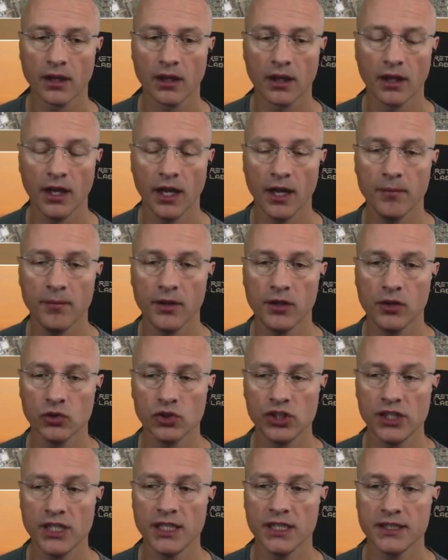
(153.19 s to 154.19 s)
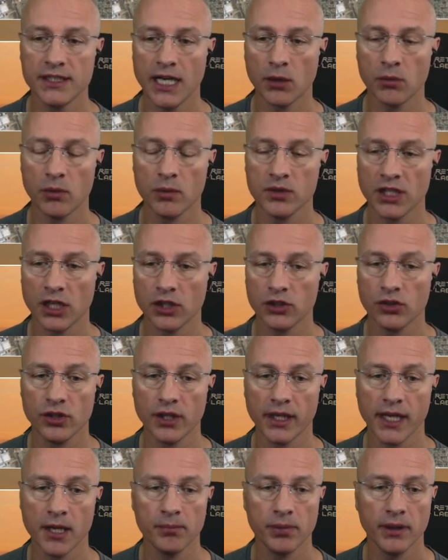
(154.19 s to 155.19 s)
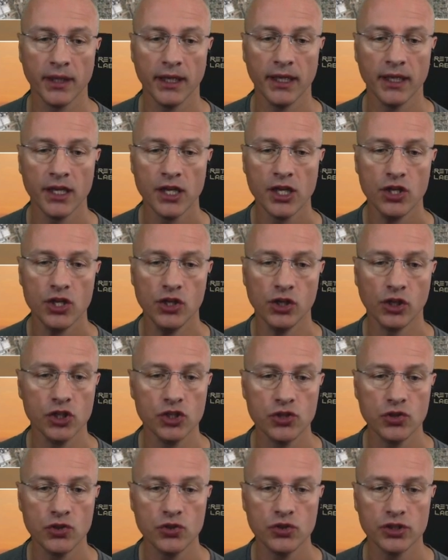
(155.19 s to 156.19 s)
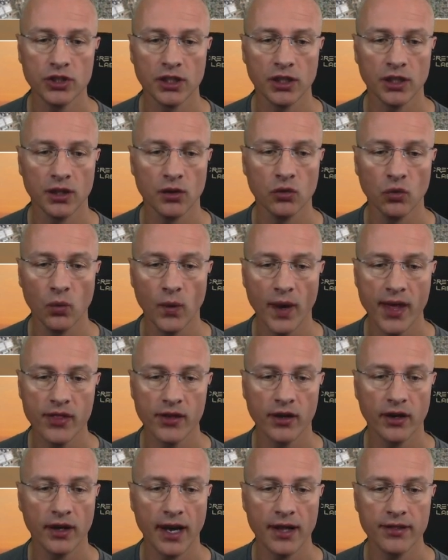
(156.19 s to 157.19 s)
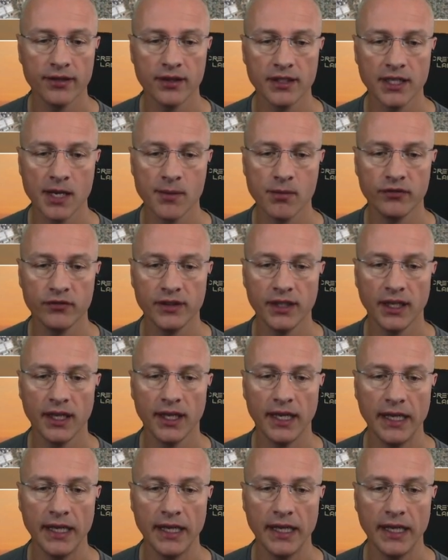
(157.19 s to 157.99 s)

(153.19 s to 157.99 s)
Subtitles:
You'll see in a sec when we start doing the gameplay, you can choose the weather and the time of day.